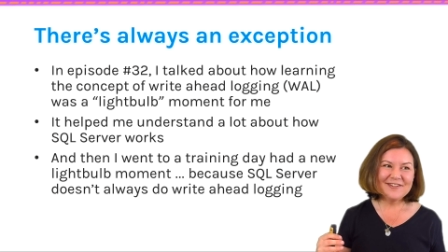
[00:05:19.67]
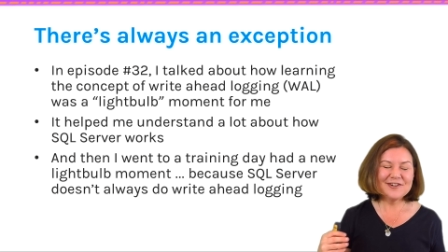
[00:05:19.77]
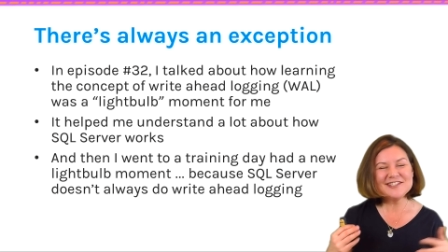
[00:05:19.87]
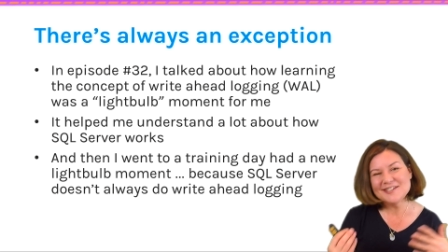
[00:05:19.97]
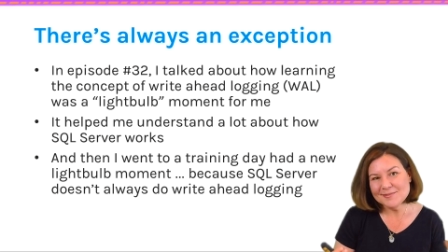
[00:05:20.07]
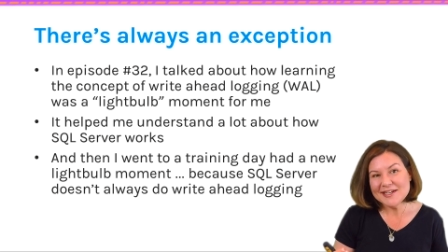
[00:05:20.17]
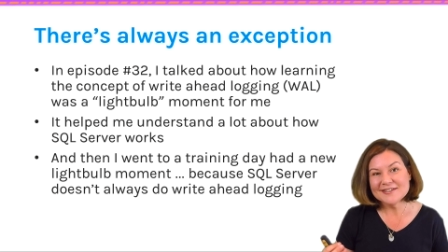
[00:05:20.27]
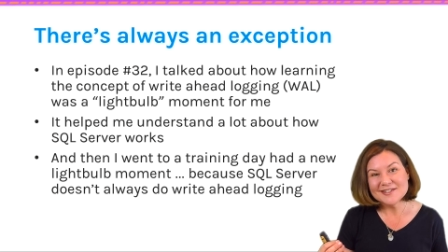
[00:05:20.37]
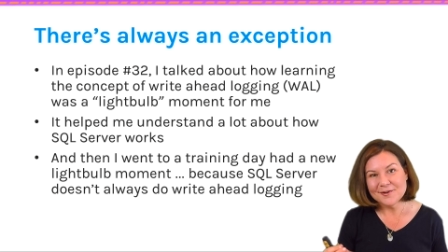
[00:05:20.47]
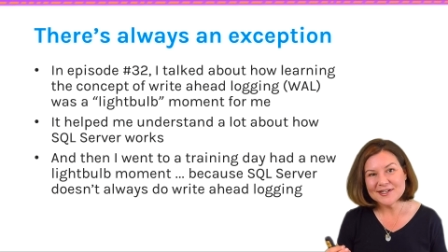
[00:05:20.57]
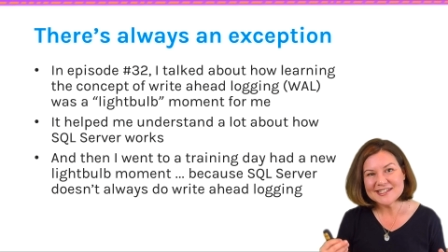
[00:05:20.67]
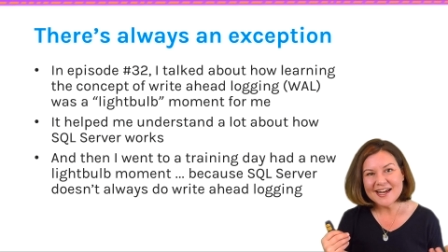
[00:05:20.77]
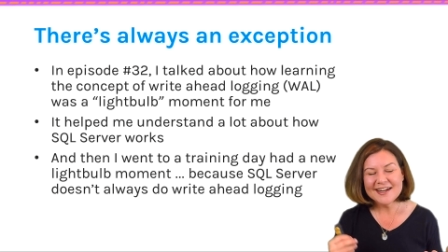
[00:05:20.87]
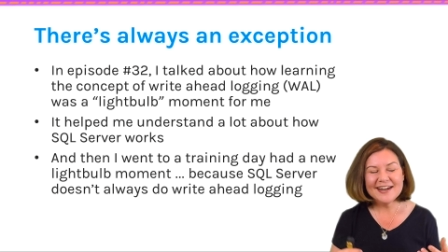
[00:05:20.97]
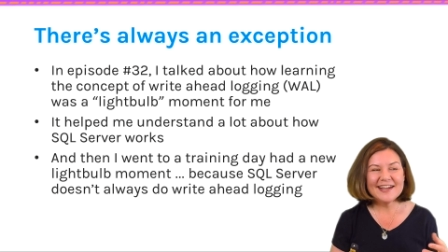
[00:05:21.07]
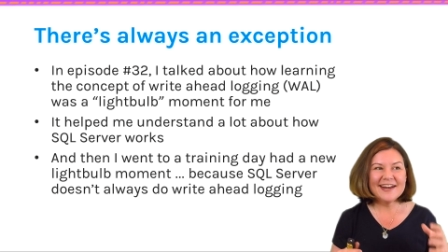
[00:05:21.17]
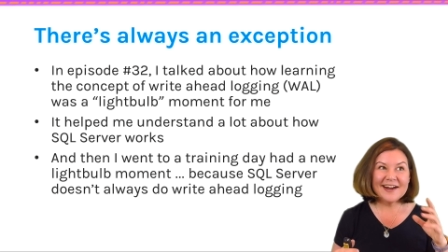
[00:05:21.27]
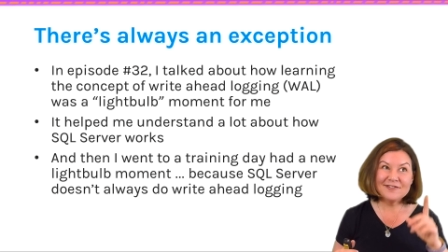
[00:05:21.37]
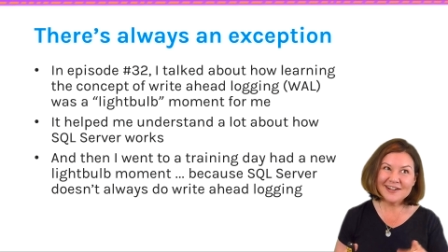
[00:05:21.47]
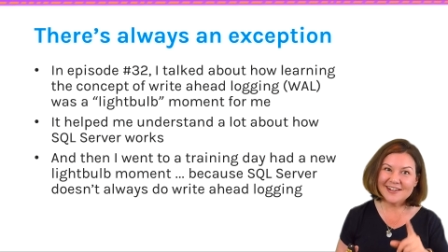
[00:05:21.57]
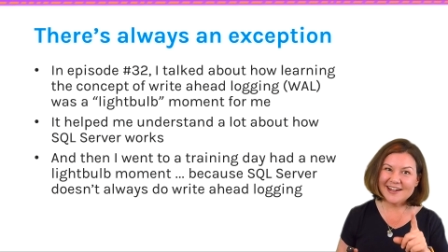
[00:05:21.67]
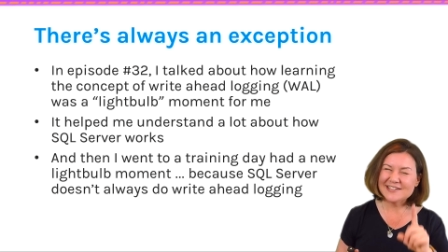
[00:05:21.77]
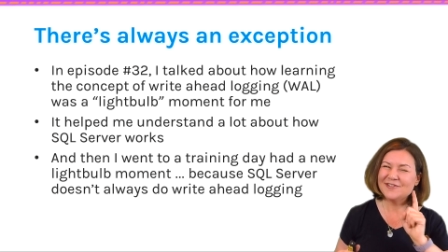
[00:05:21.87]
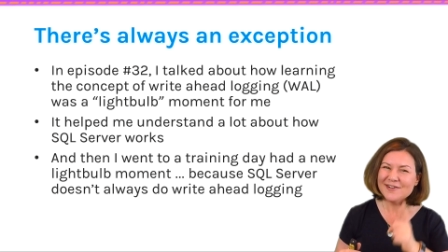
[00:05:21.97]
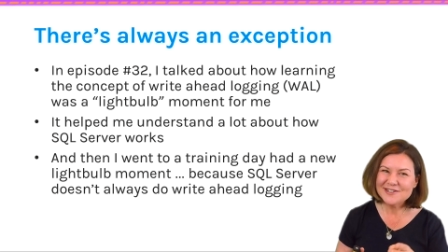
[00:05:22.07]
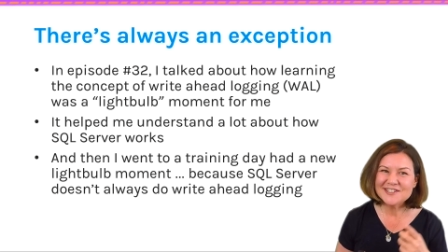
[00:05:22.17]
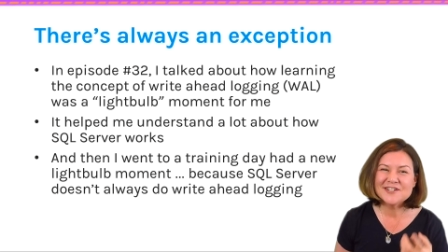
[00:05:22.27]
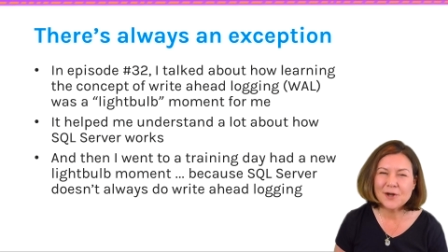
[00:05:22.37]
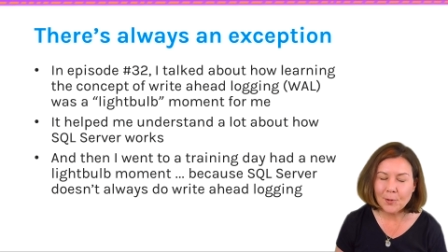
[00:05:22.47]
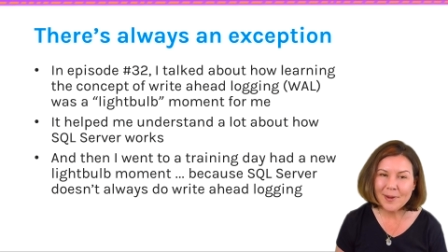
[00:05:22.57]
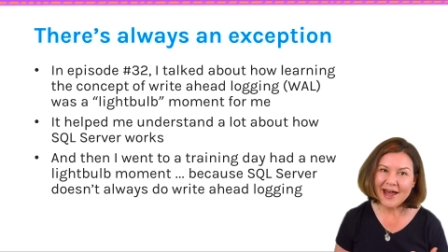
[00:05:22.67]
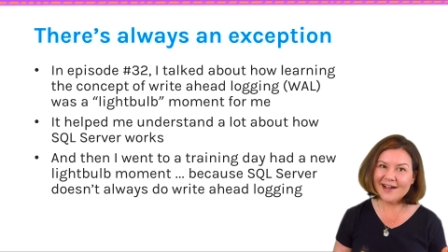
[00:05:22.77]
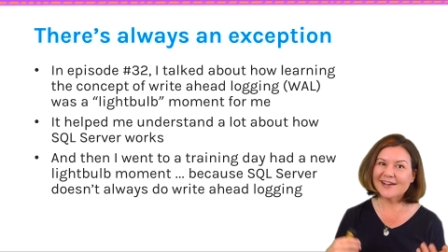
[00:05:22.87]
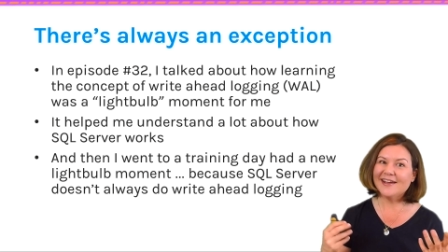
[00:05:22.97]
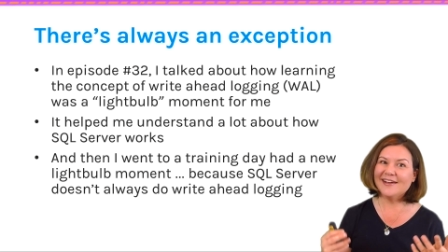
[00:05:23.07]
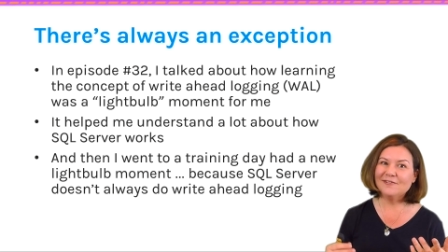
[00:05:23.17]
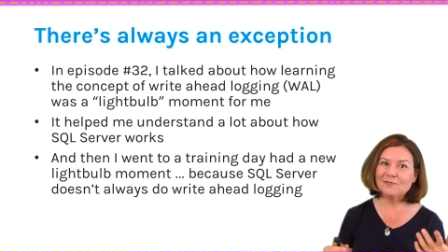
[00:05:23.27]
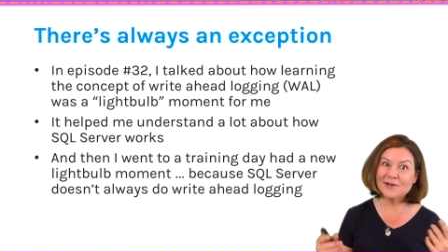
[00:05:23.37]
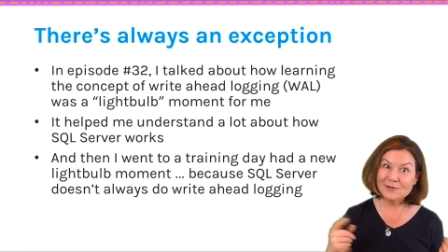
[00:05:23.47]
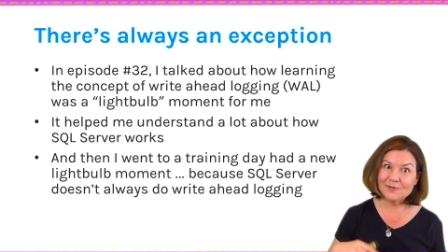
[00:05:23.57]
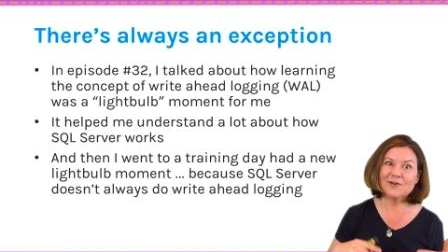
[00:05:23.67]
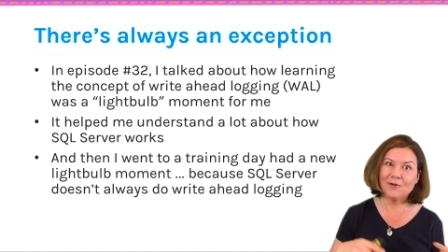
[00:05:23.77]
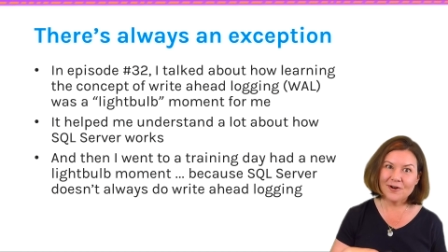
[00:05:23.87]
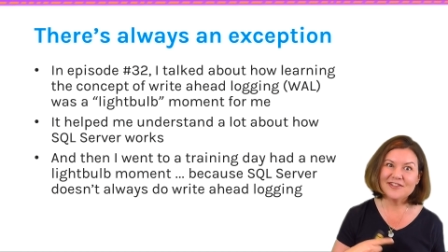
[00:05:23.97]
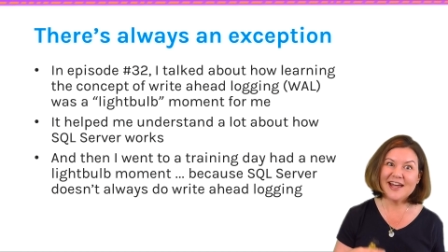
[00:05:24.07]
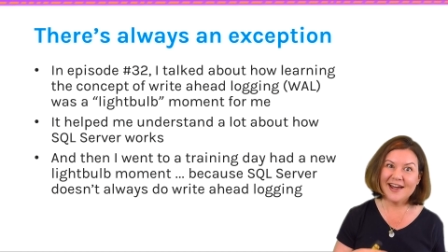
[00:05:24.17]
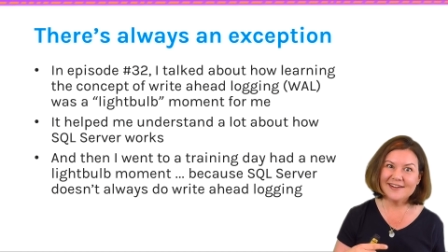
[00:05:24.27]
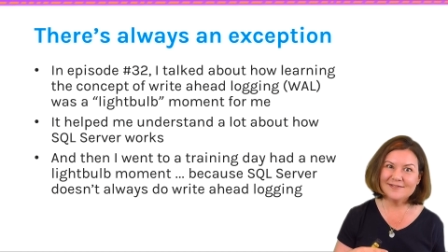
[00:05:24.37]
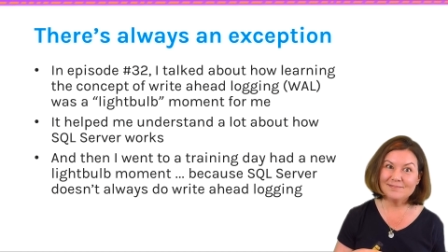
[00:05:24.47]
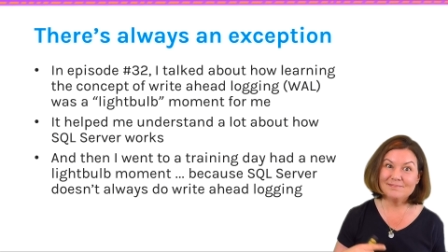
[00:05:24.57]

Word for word: which to me is so exciting. And I realize if I was to go back and re record that